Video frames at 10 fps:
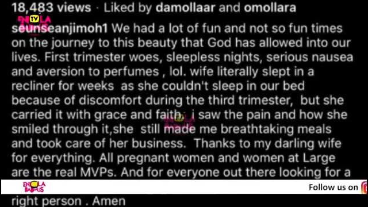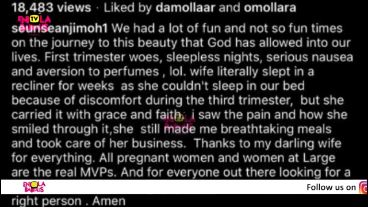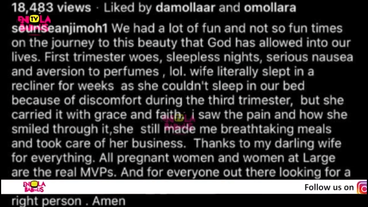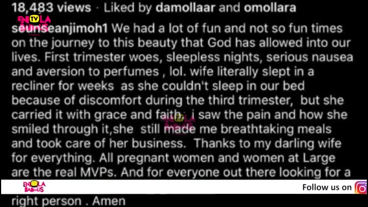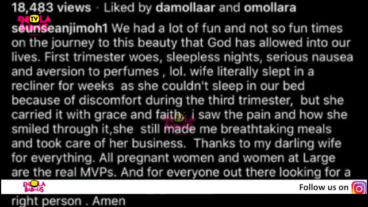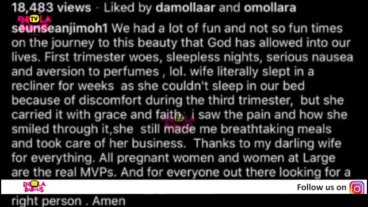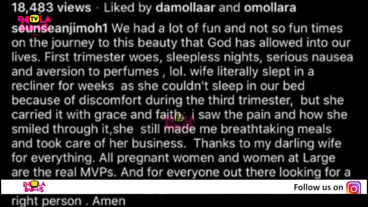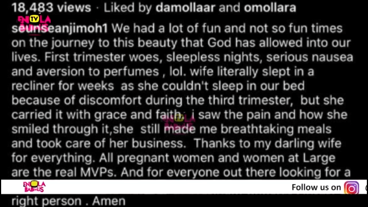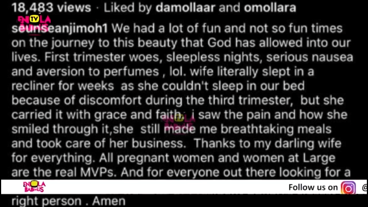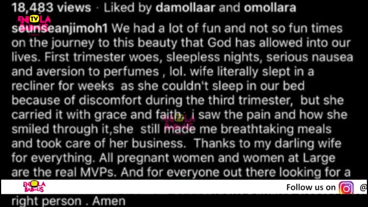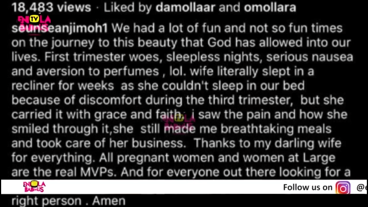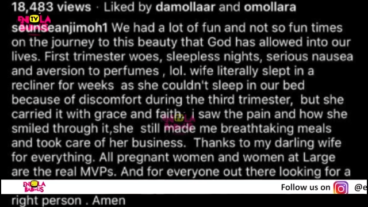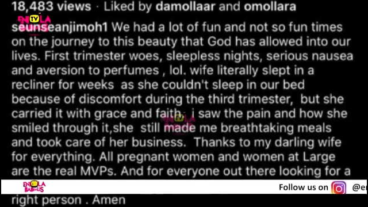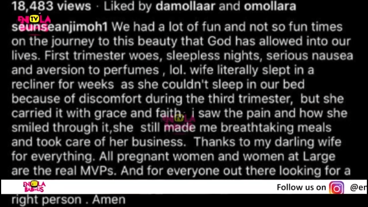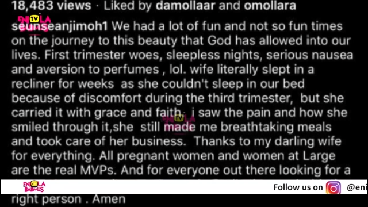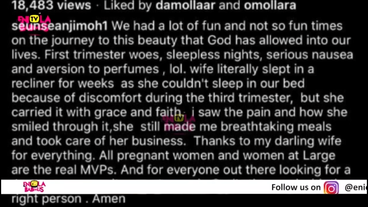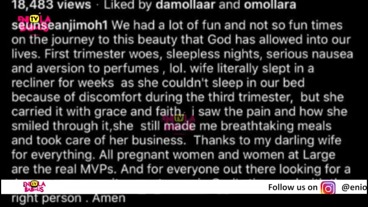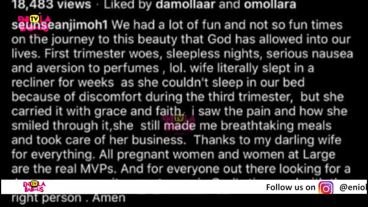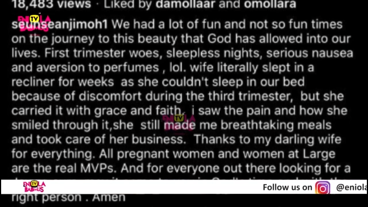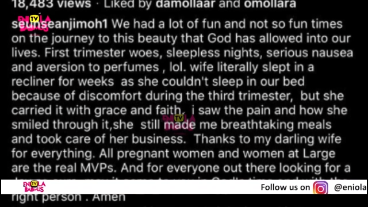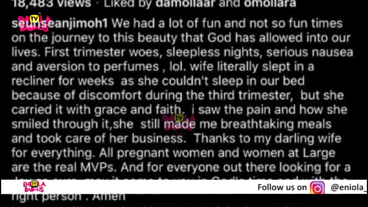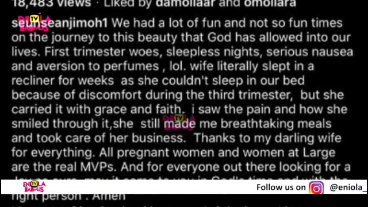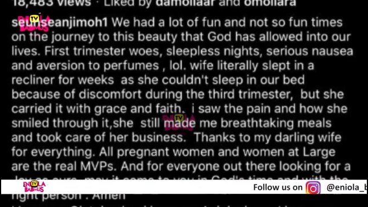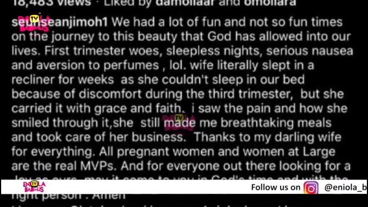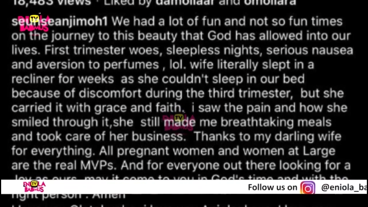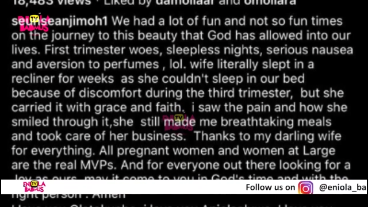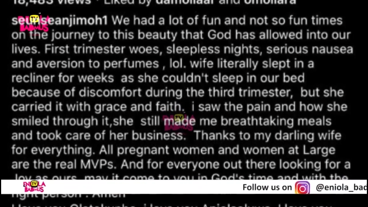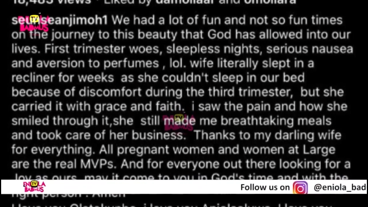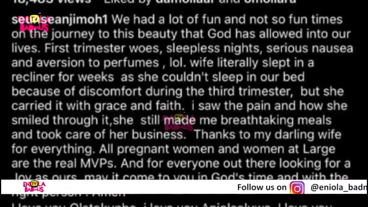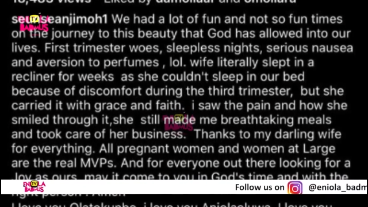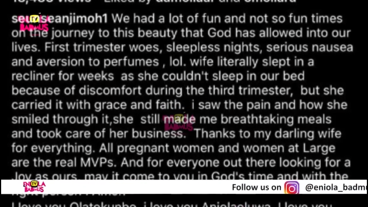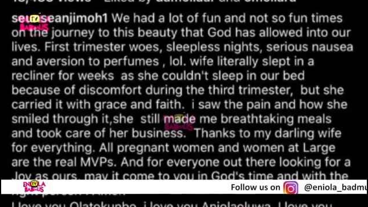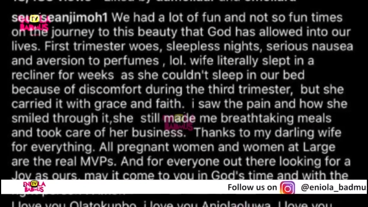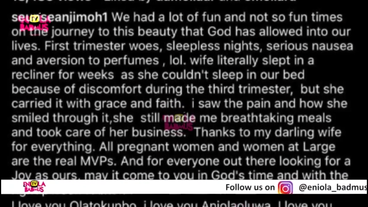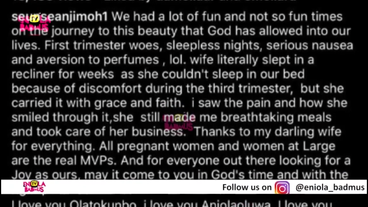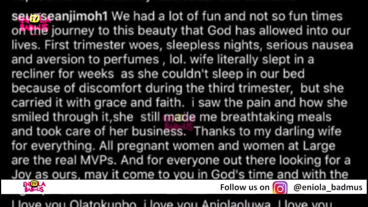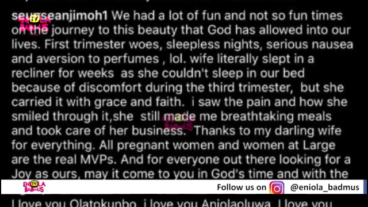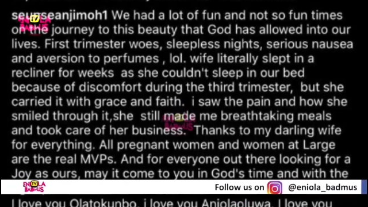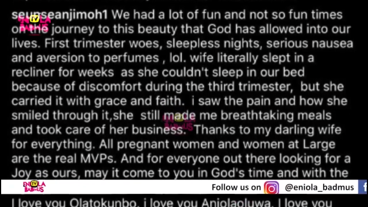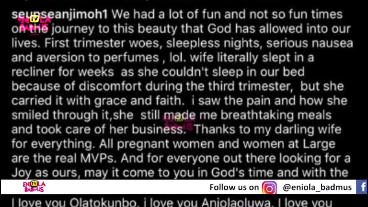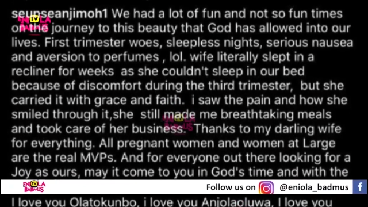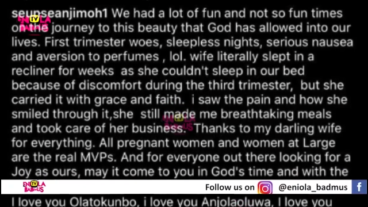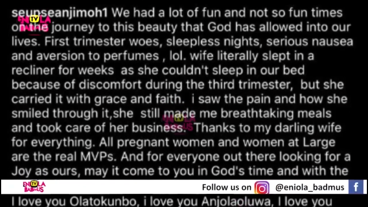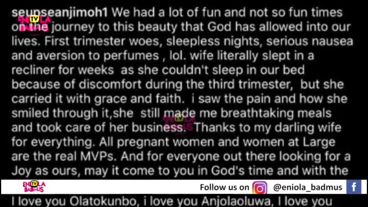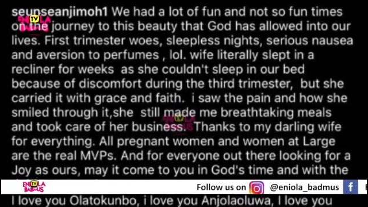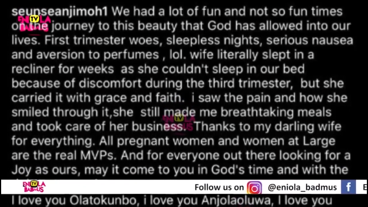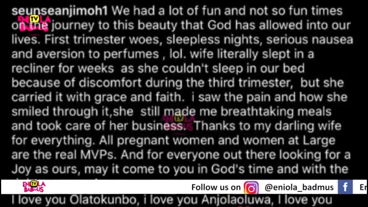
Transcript: No face is visible, so there are no lips to read.